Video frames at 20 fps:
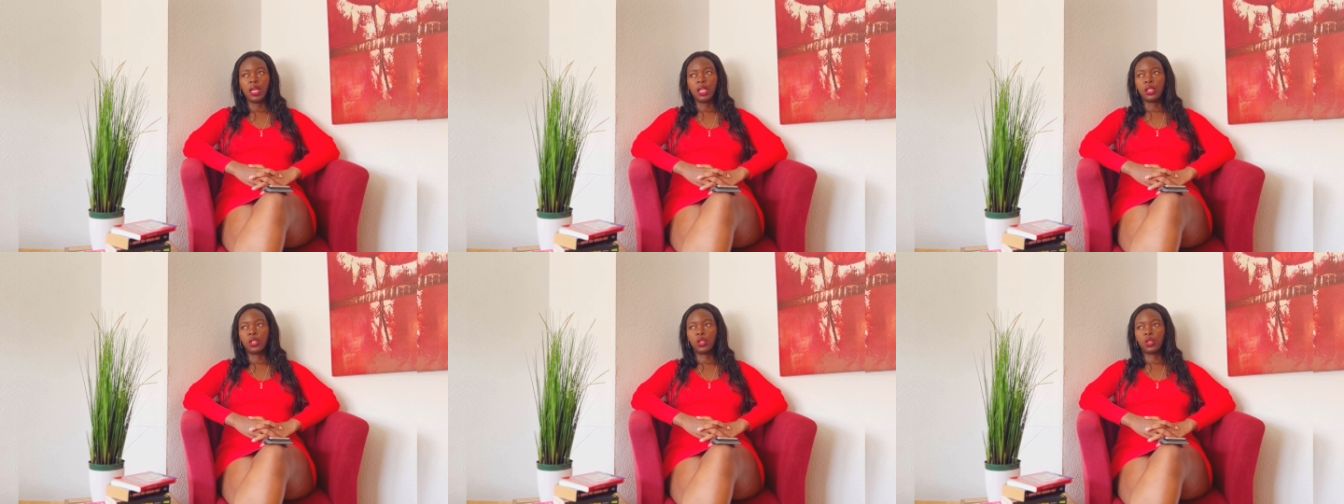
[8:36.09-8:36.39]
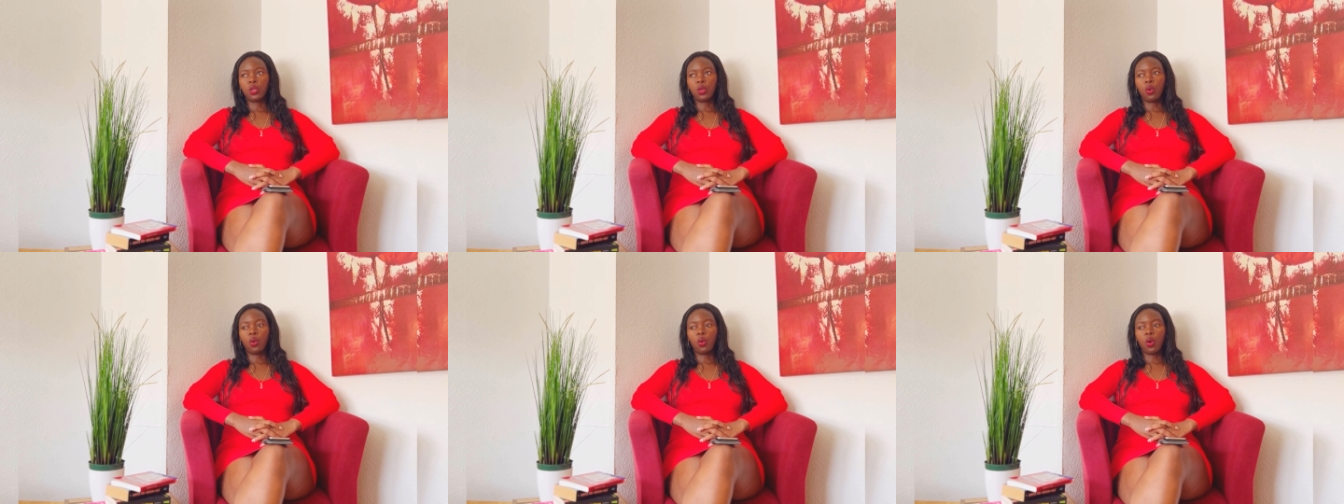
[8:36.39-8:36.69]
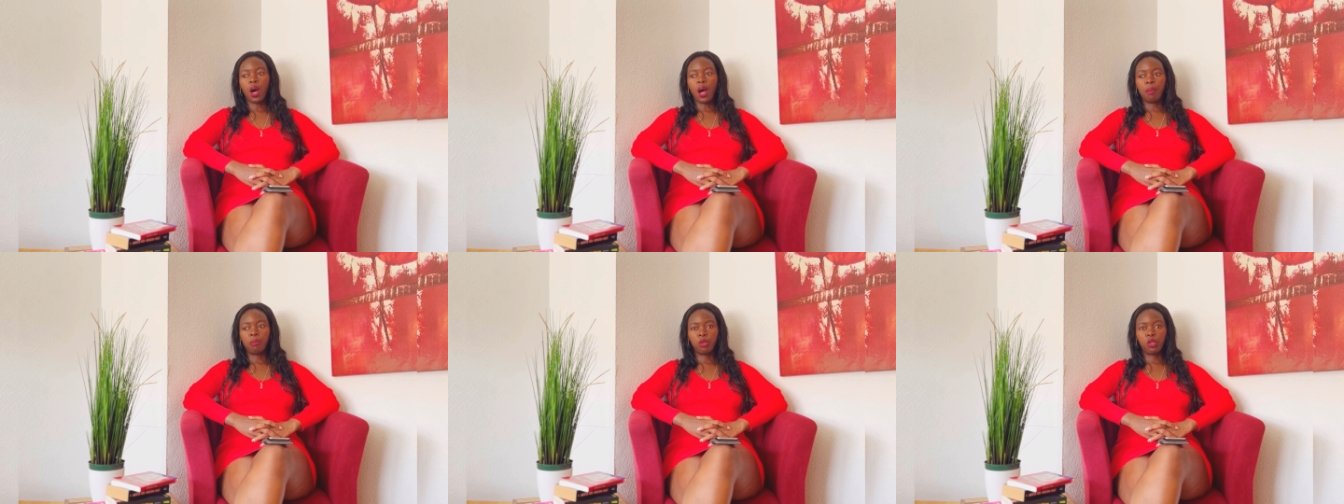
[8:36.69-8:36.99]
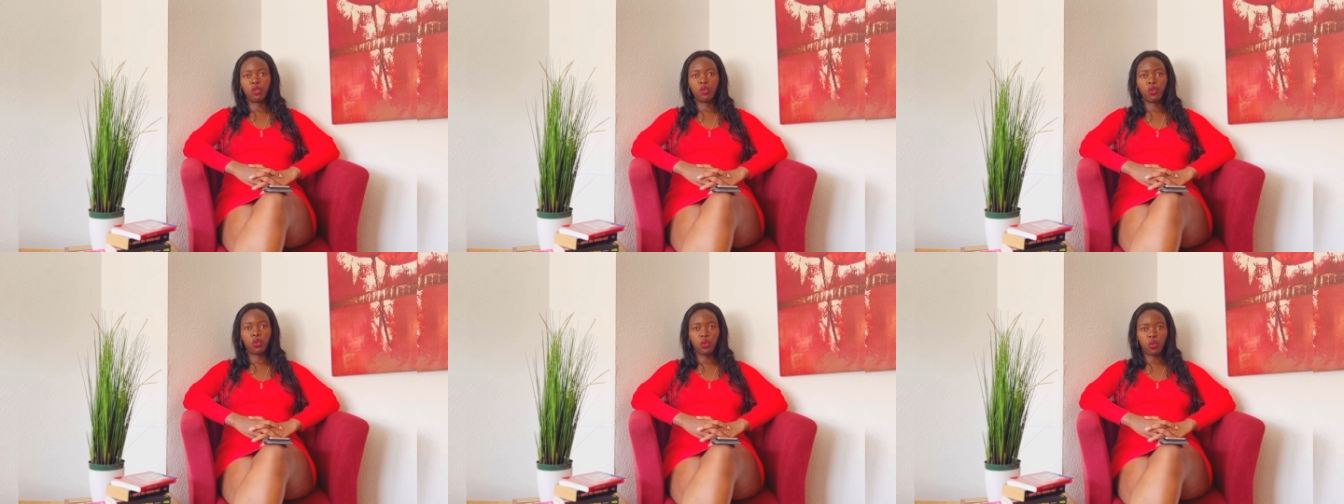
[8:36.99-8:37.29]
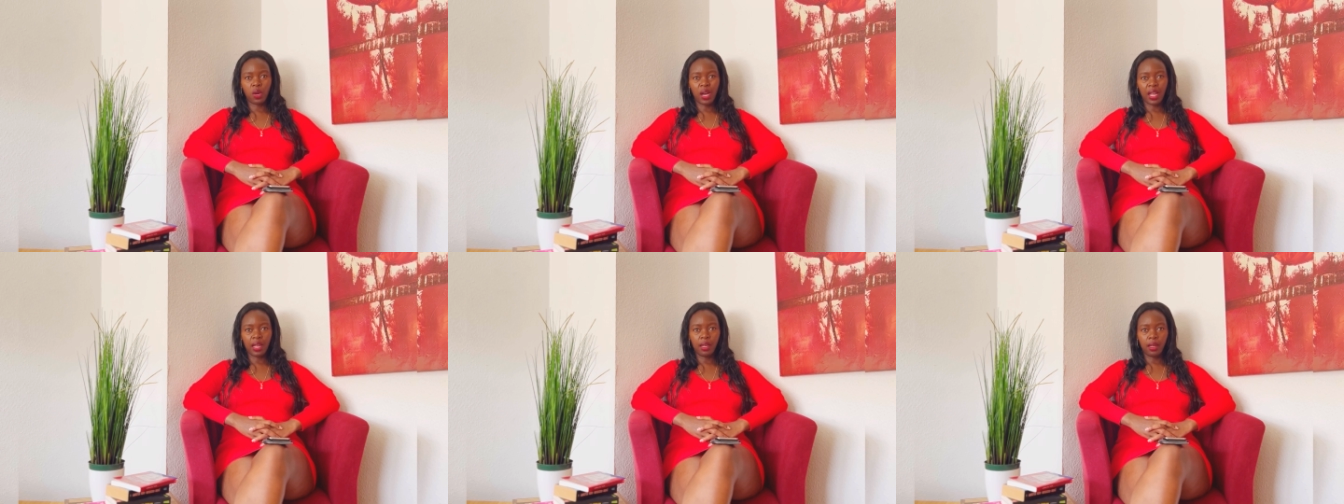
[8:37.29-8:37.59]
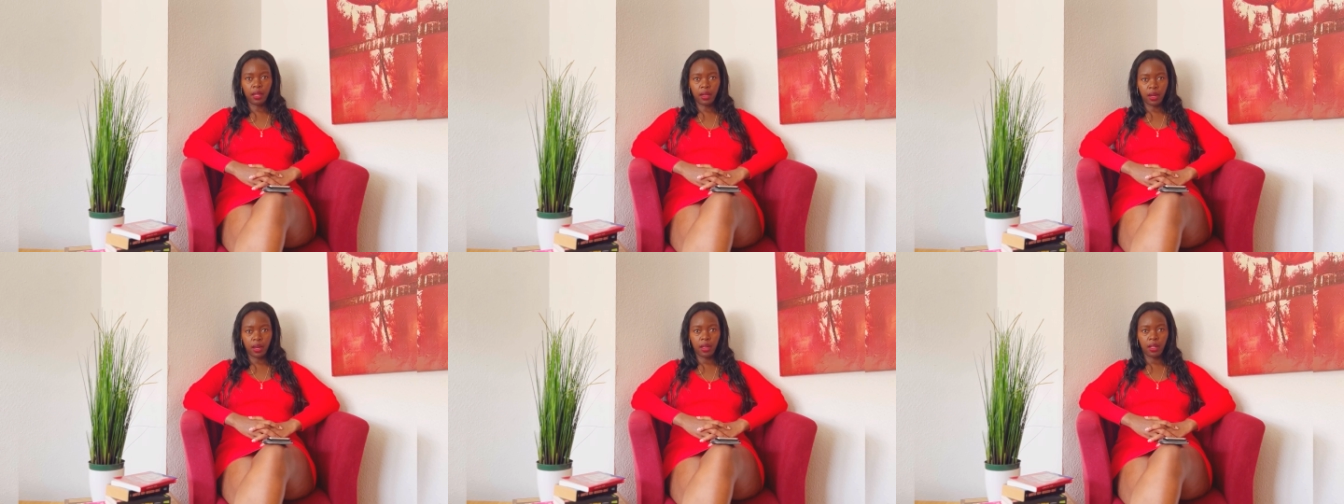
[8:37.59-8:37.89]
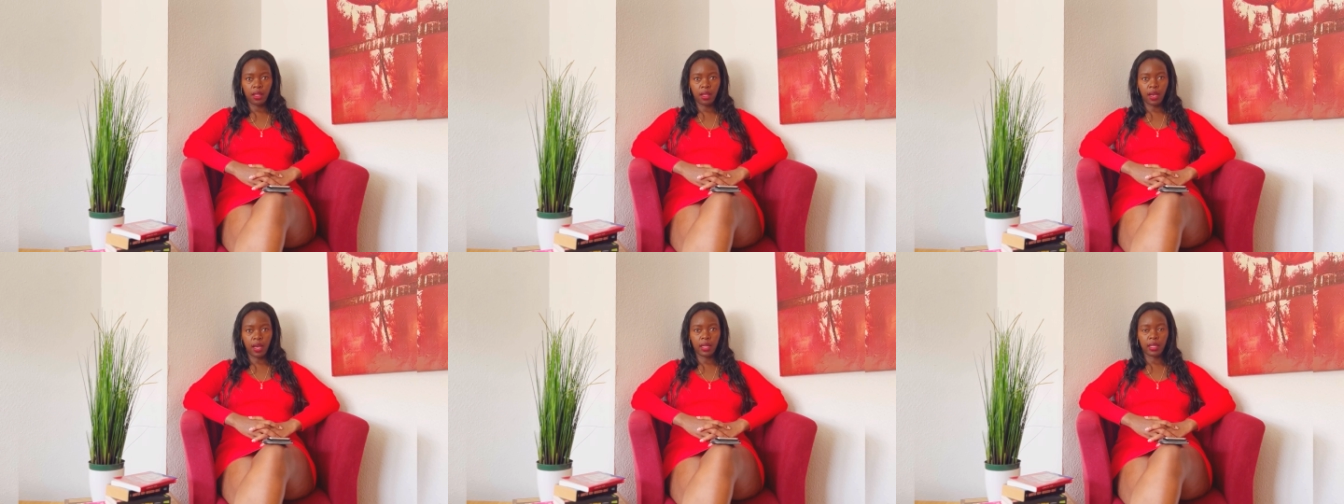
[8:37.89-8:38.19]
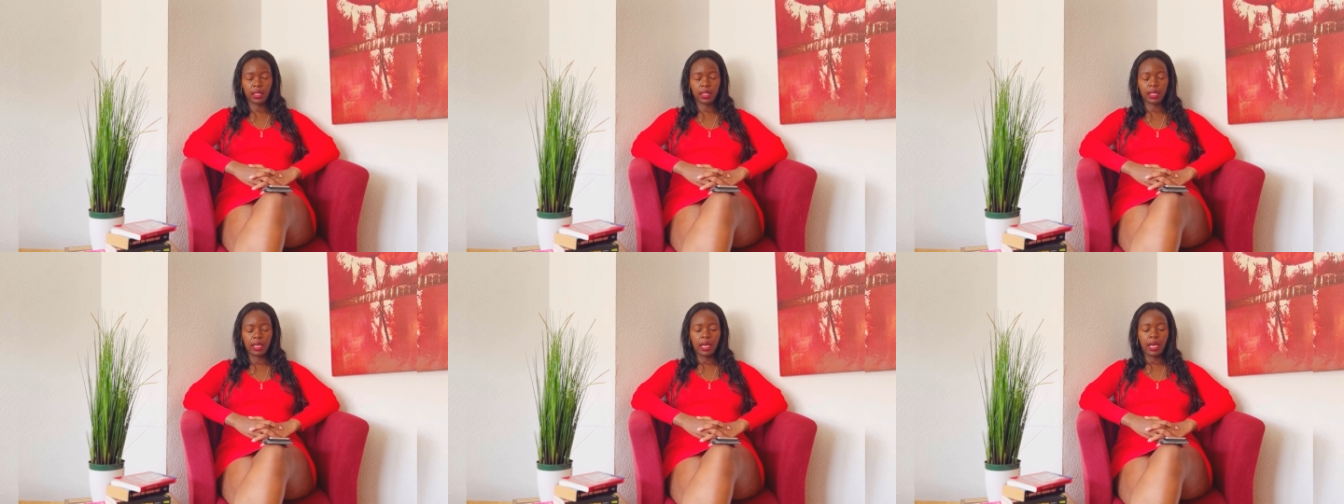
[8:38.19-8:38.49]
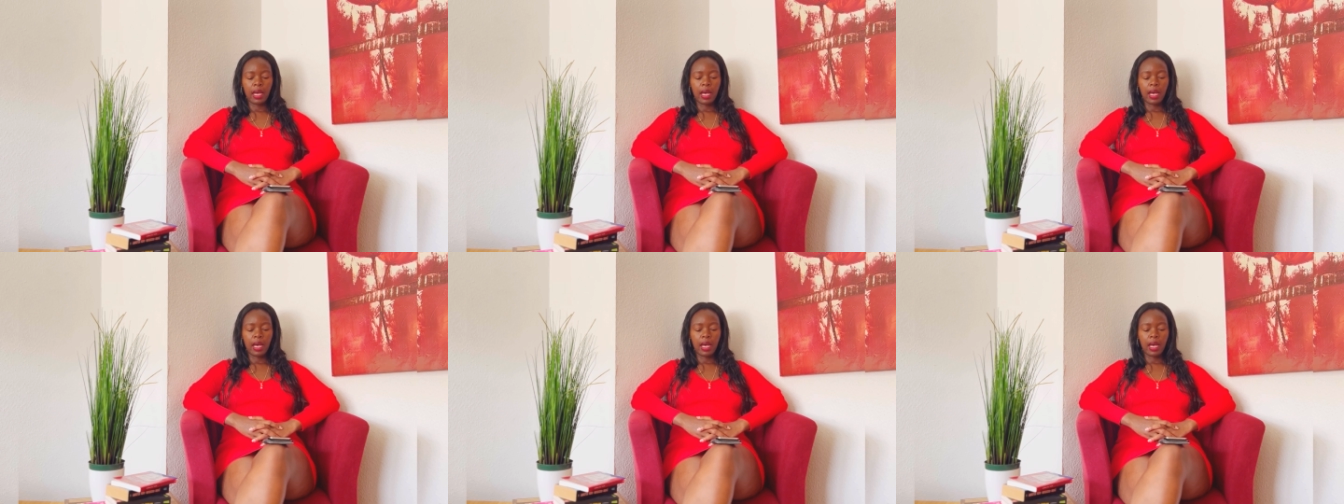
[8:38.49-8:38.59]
So I'm sure you can learn that.